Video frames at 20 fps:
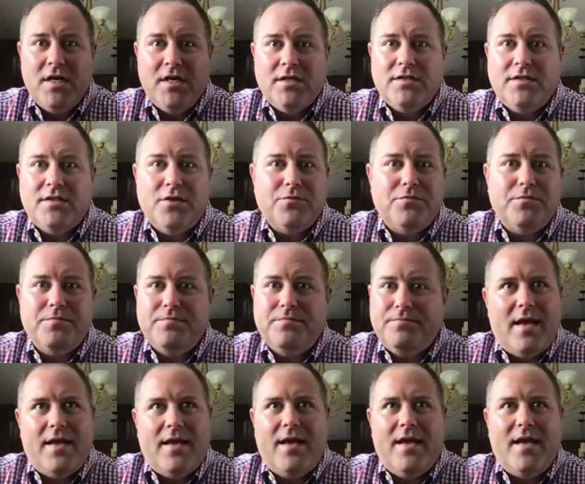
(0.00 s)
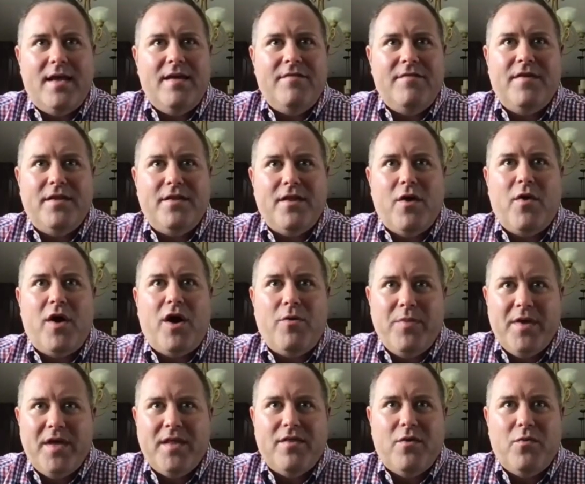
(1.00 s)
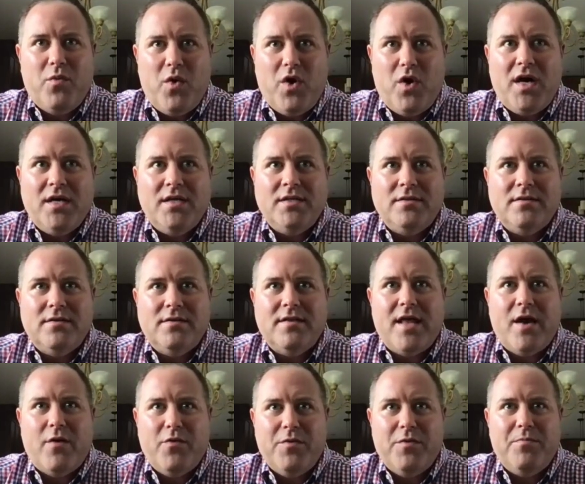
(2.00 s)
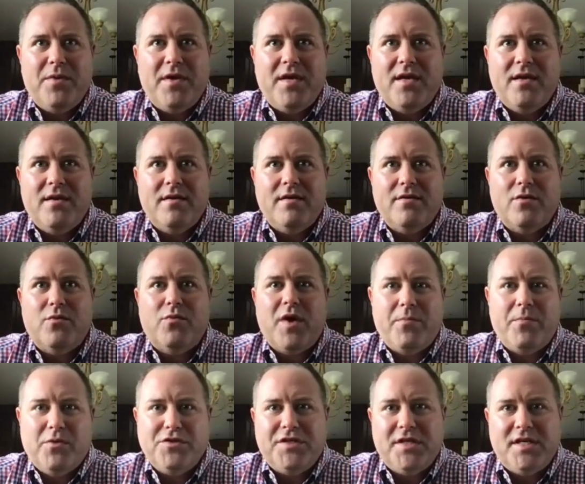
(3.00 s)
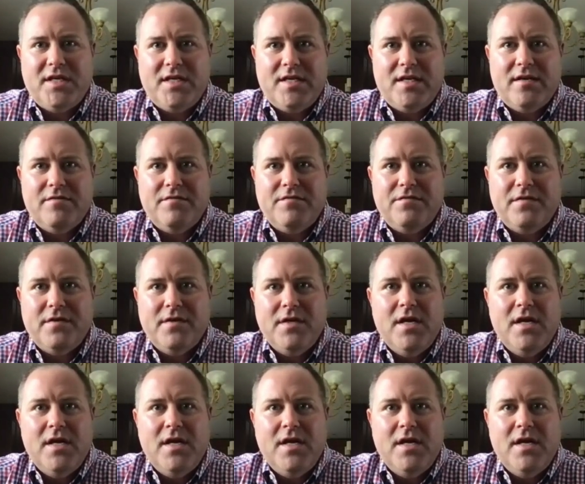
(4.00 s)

So even though I'll be the one that would be the representative,